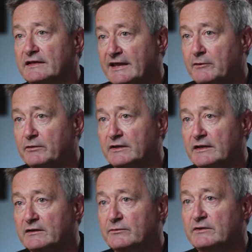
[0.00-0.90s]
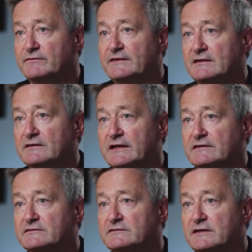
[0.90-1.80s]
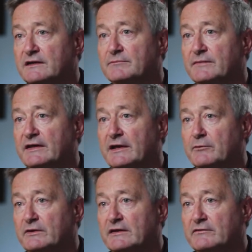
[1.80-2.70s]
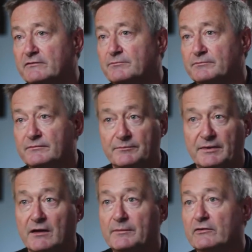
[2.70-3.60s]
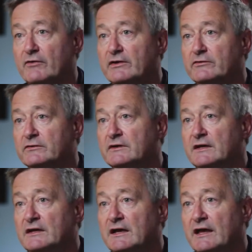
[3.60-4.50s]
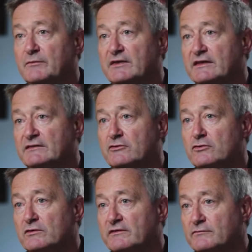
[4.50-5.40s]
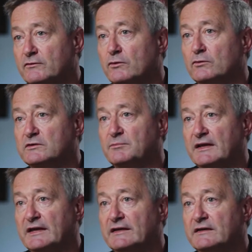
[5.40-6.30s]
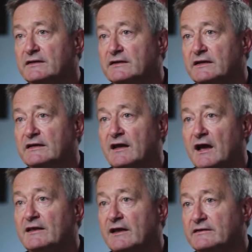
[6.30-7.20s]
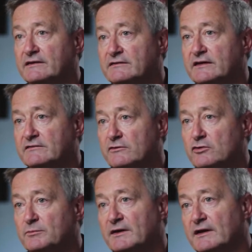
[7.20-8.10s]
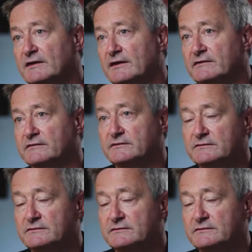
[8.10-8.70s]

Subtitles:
inequity. We feel that inequity is becoming greater, and we think that journalists have a role to play in highlighting things that should be highlighted.